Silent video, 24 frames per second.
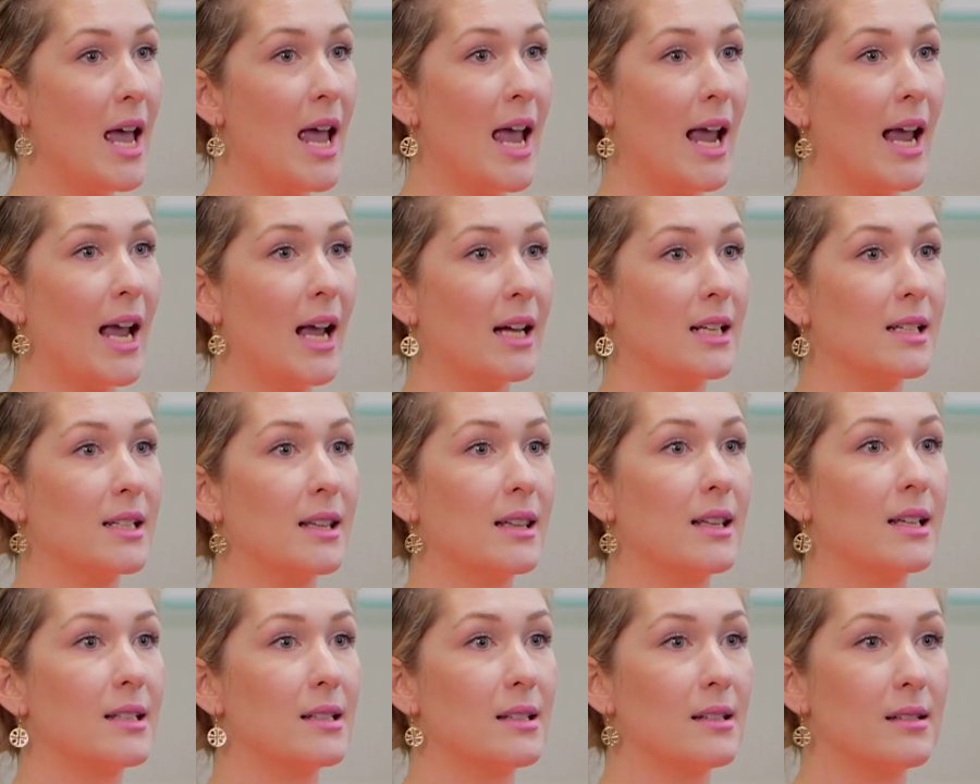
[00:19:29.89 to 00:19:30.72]
And
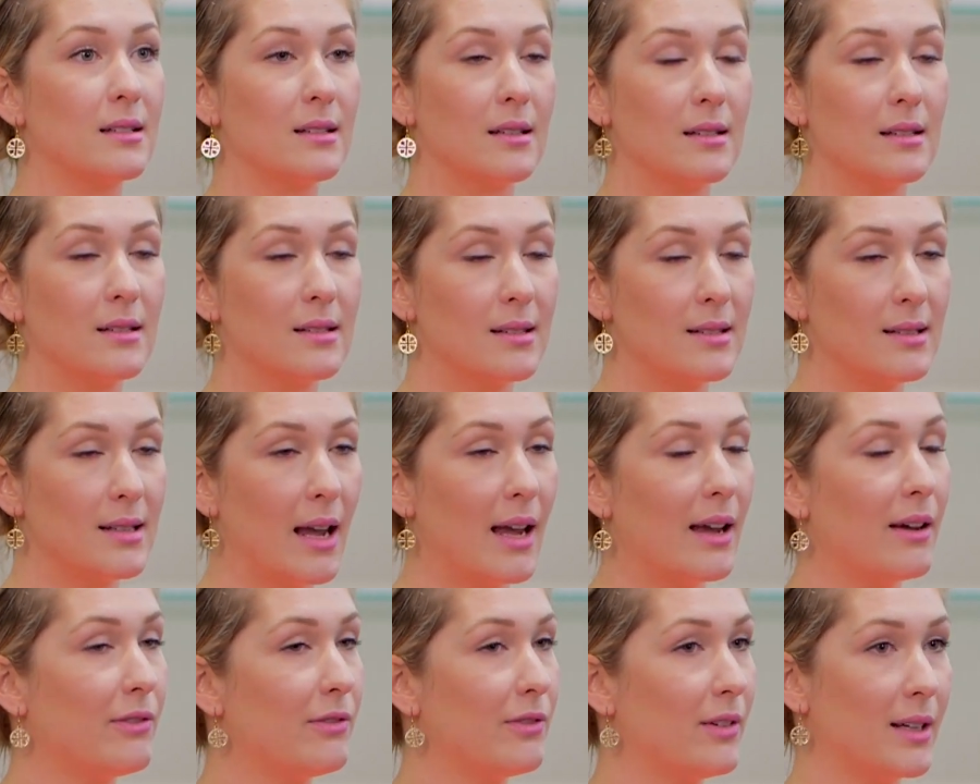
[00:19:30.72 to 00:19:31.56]
this is
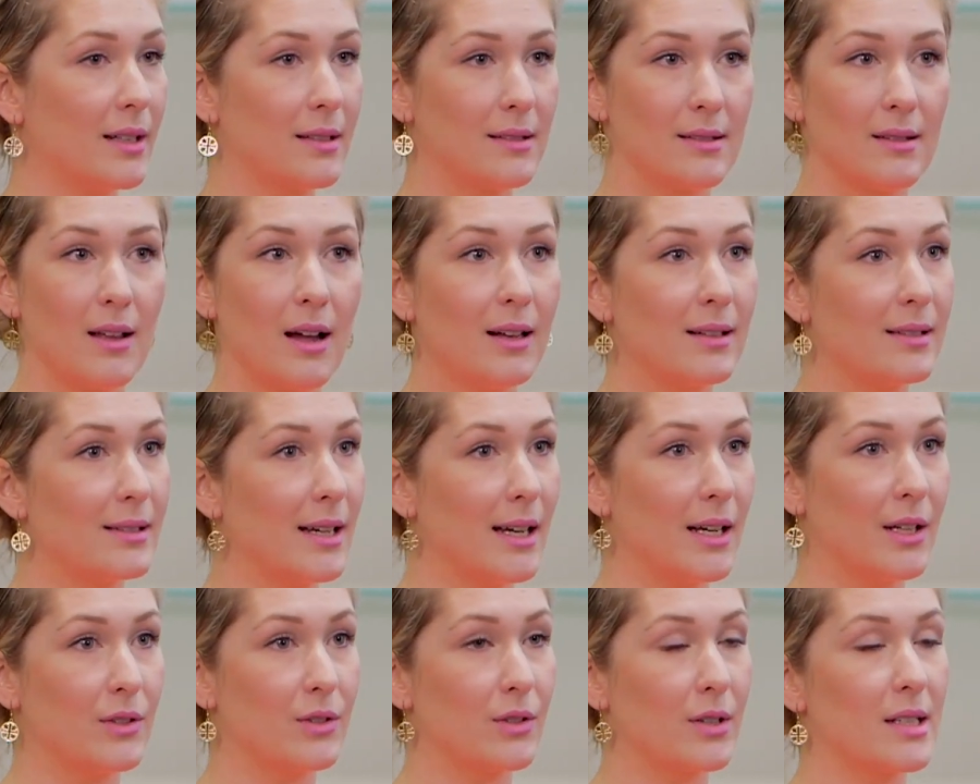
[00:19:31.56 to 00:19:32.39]
safe, it's not
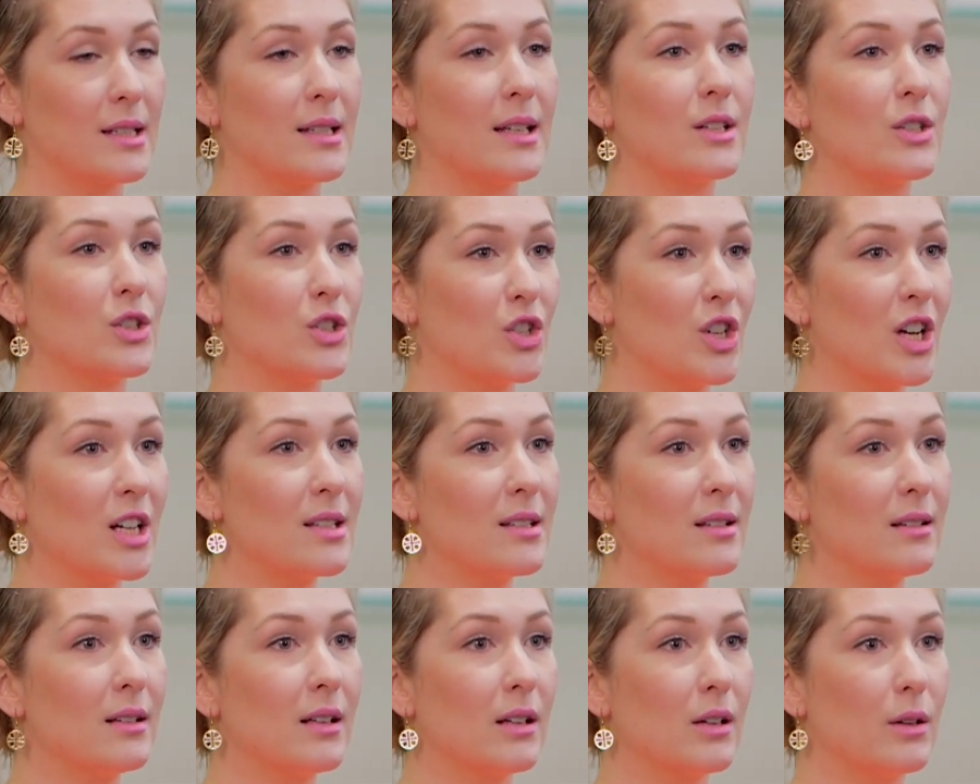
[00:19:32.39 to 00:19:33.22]
dangerous, it's just
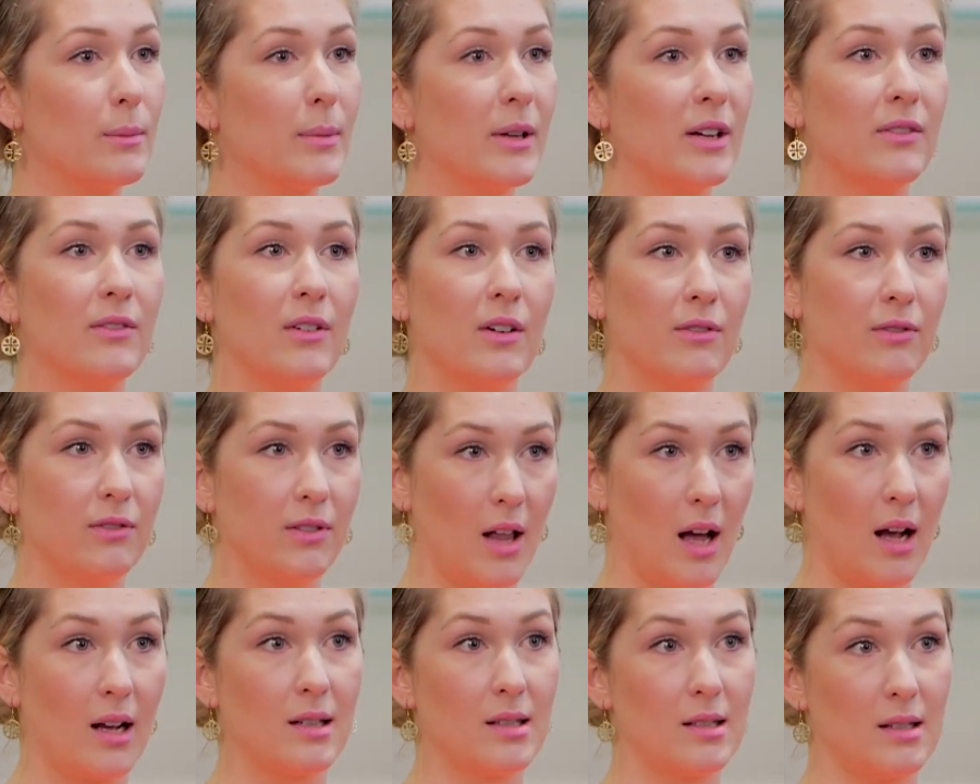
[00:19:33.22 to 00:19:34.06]
a little bit of a
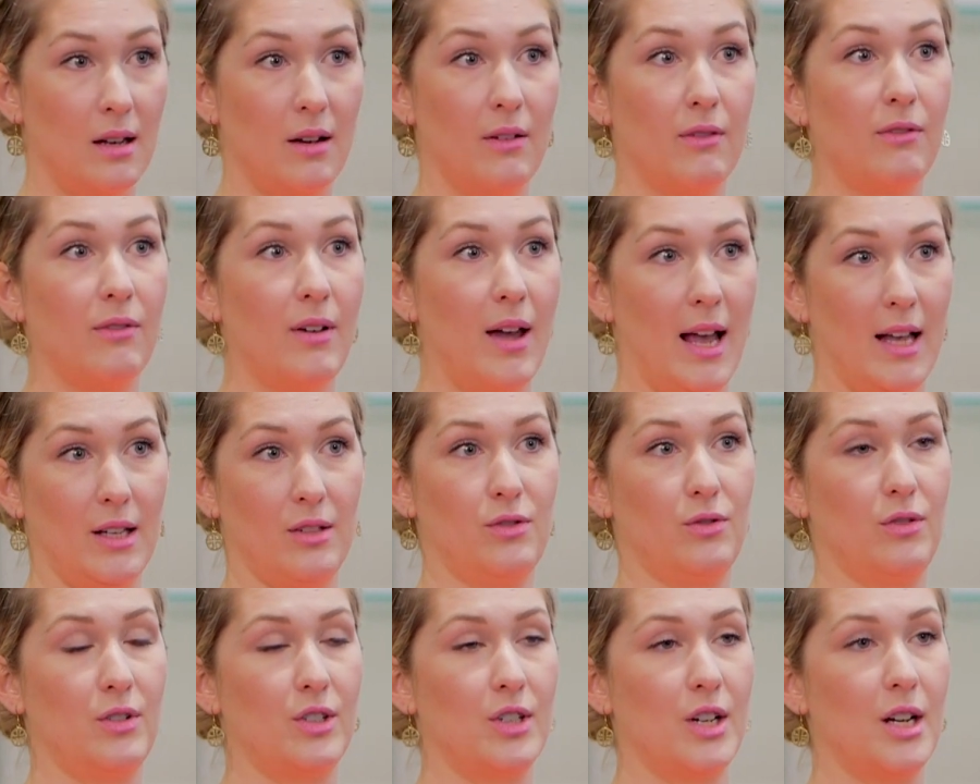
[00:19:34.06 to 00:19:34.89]
flux of
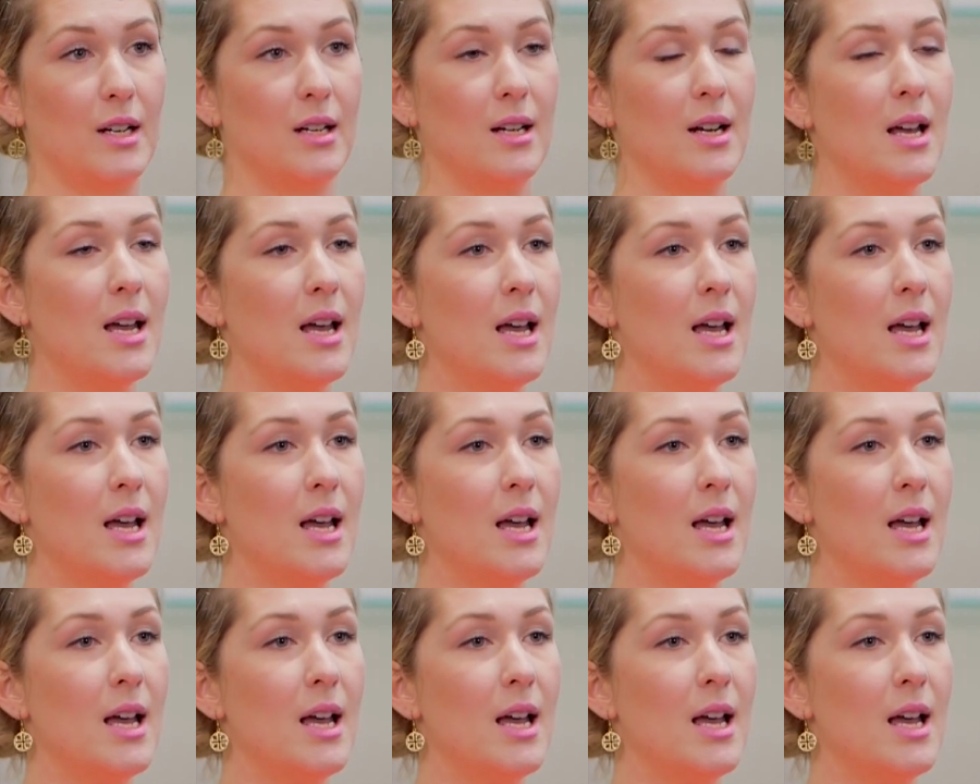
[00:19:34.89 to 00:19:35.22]
estrogen.